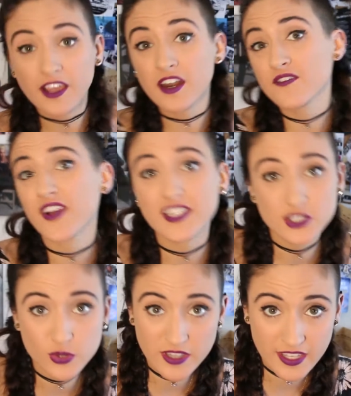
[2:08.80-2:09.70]
got invited
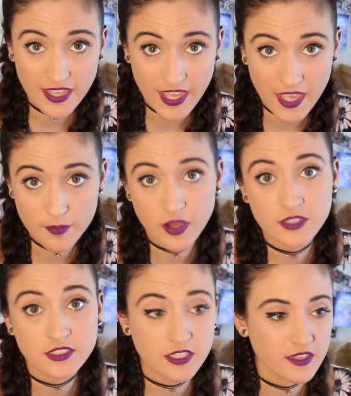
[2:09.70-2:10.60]
to the game
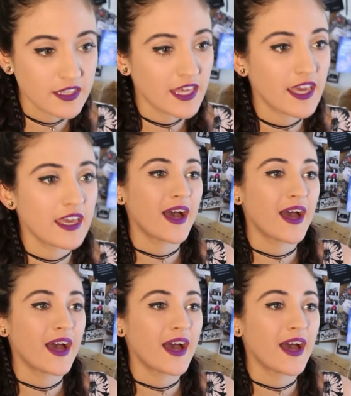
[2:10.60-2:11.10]
on Sunday.